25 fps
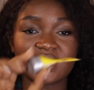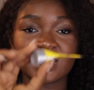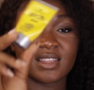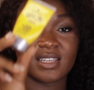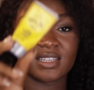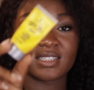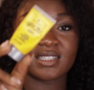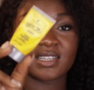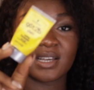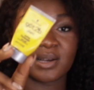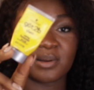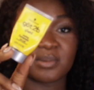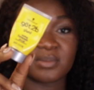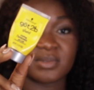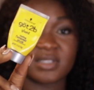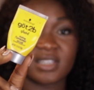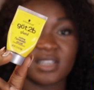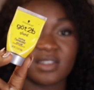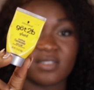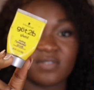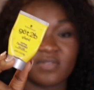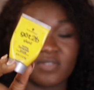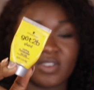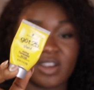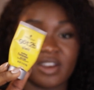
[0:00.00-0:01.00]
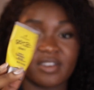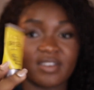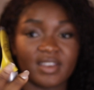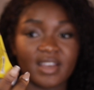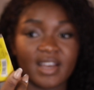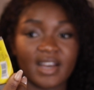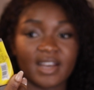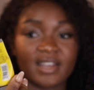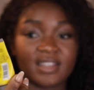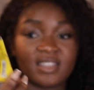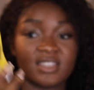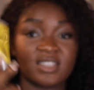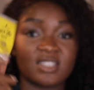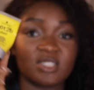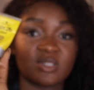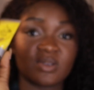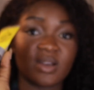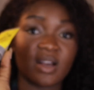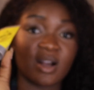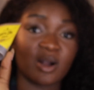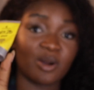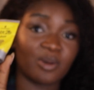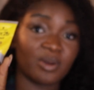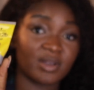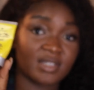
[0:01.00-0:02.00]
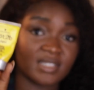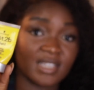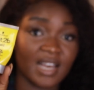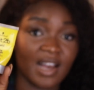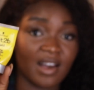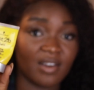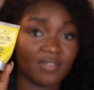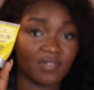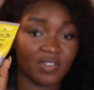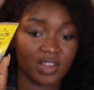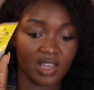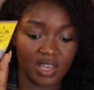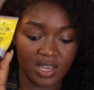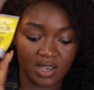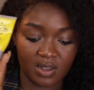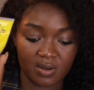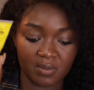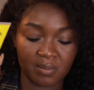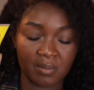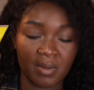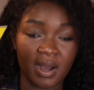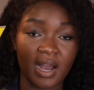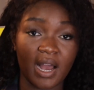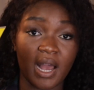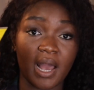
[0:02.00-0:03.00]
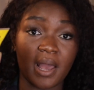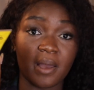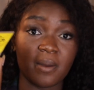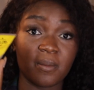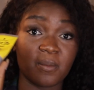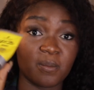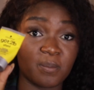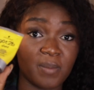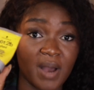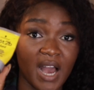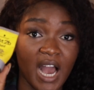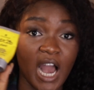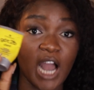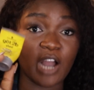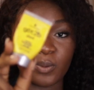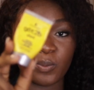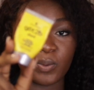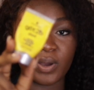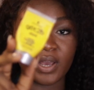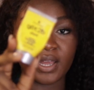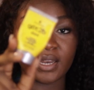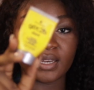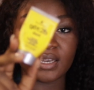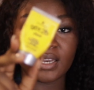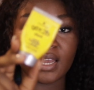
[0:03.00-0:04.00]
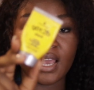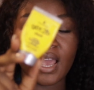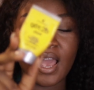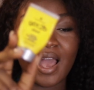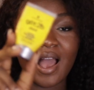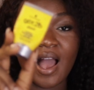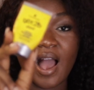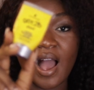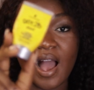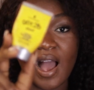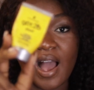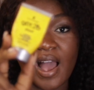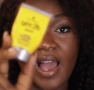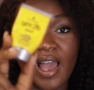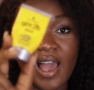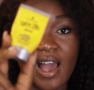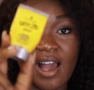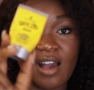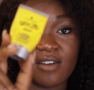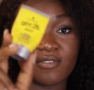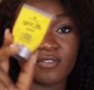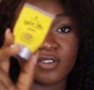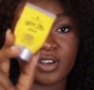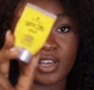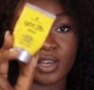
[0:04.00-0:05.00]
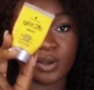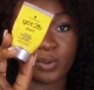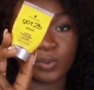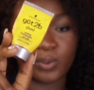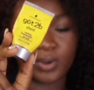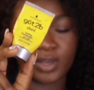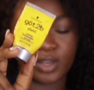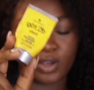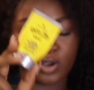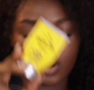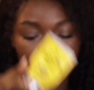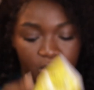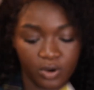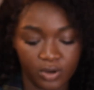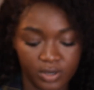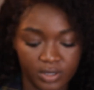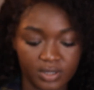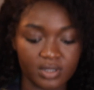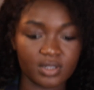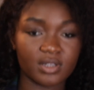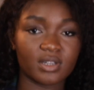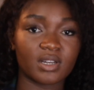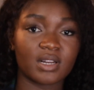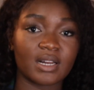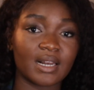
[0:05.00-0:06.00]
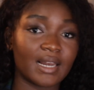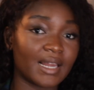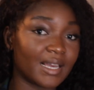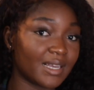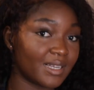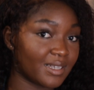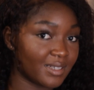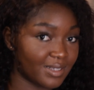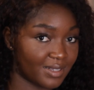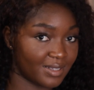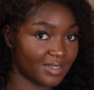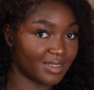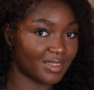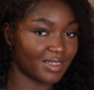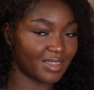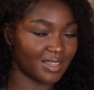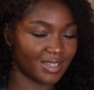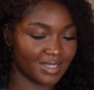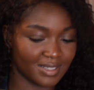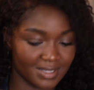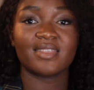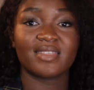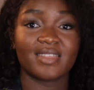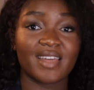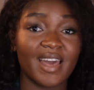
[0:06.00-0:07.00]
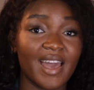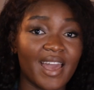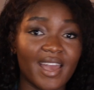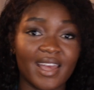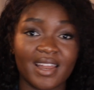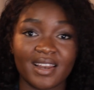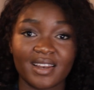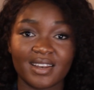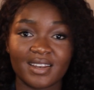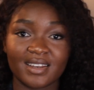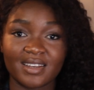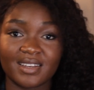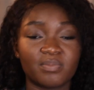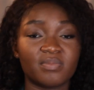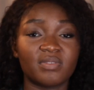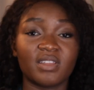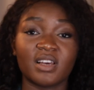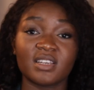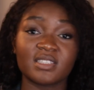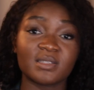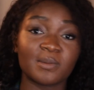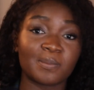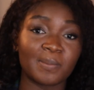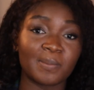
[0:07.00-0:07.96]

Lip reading: This comes in very handy, so I always have it in my bag when I have a wig on like this. Then there's a